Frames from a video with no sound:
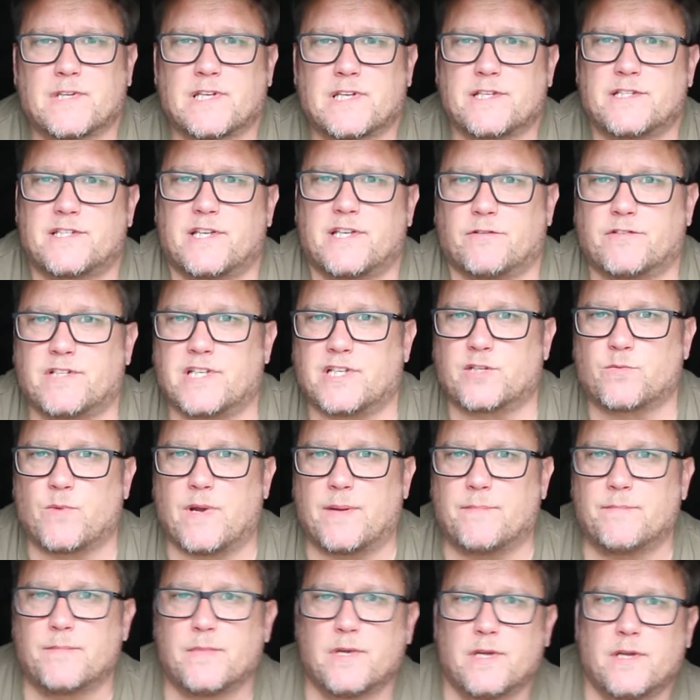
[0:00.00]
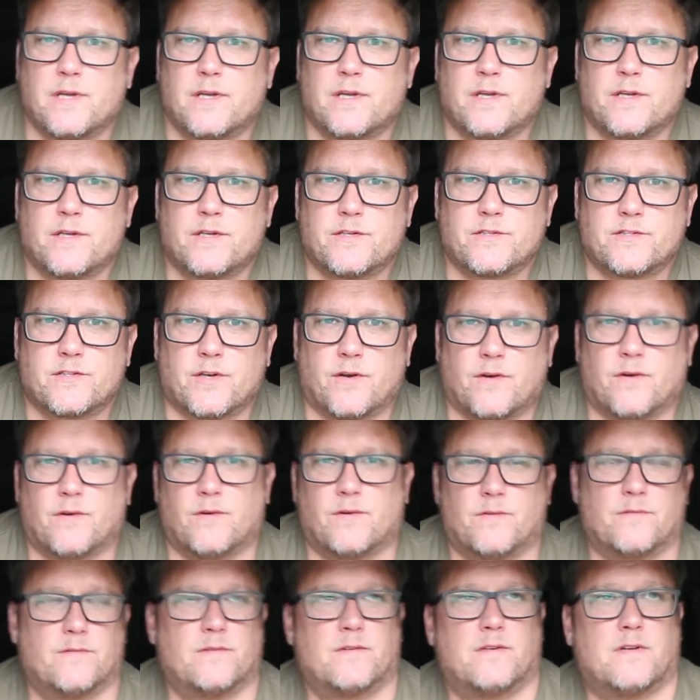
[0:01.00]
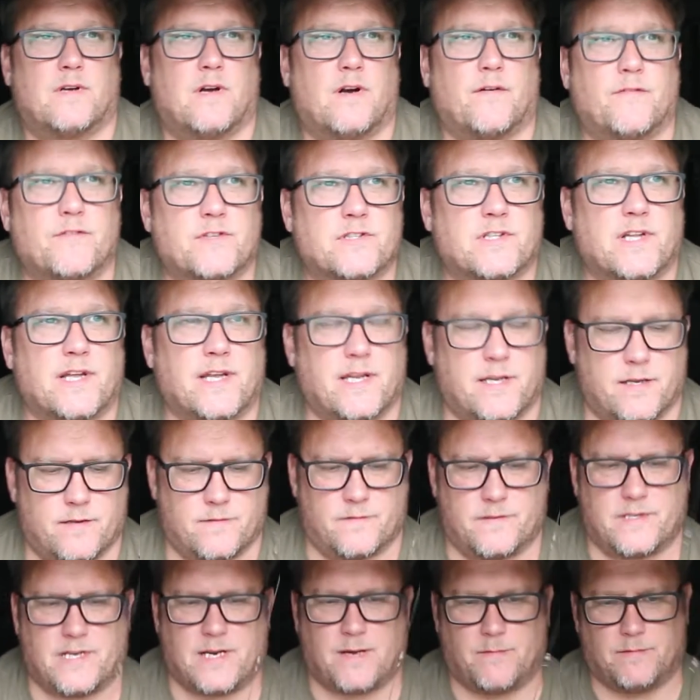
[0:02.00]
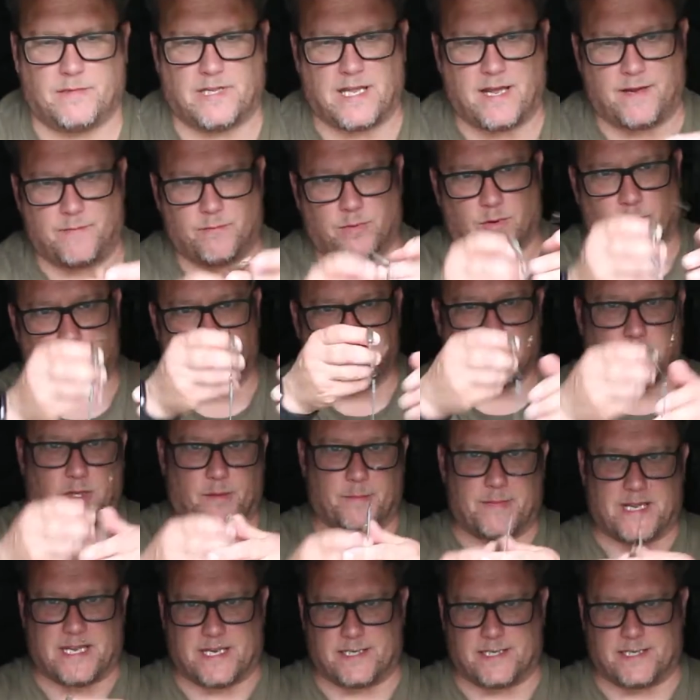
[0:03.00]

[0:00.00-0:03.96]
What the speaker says: silty swim. So obviously that lead will plummet